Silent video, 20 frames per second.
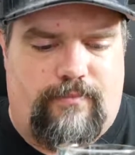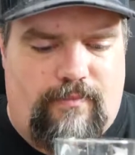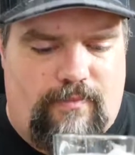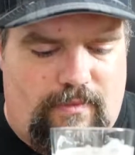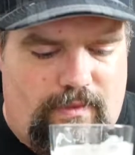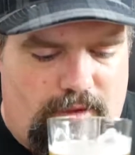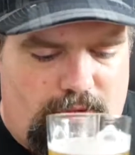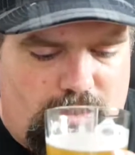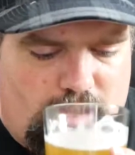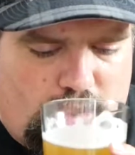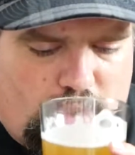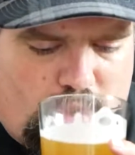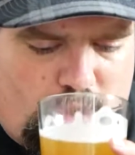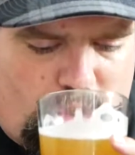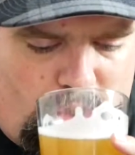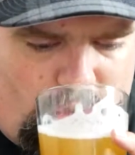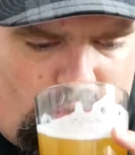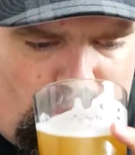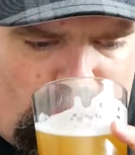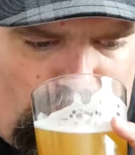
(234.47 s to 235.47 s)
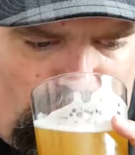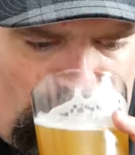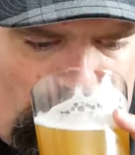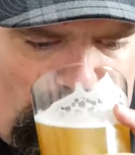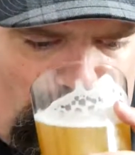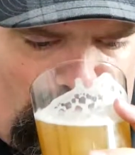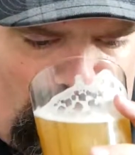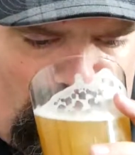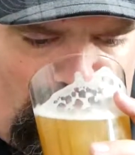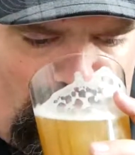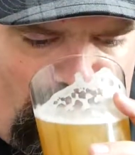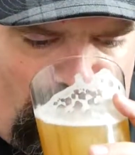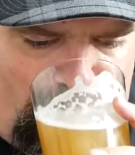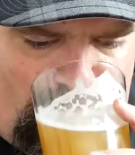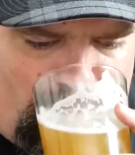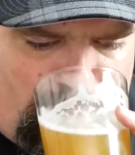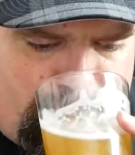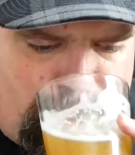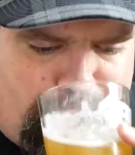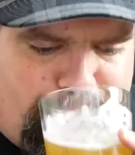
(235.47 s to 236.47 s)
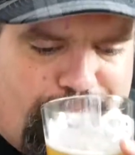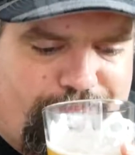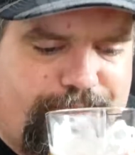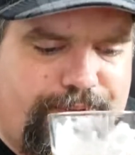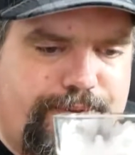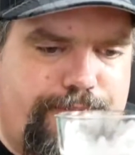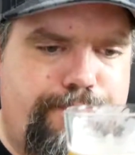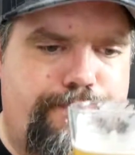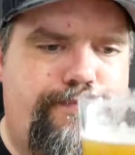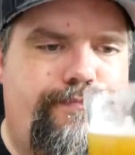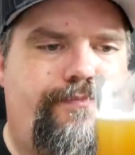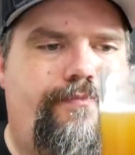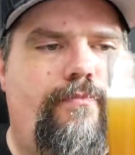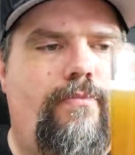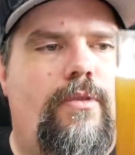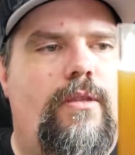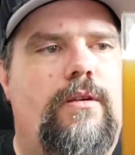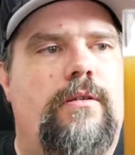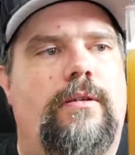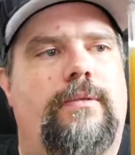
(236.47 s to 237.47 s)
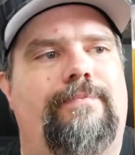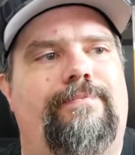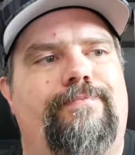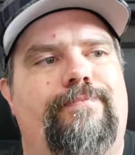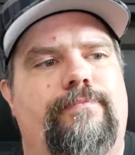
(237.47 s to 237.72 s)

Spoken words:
Nothing is said.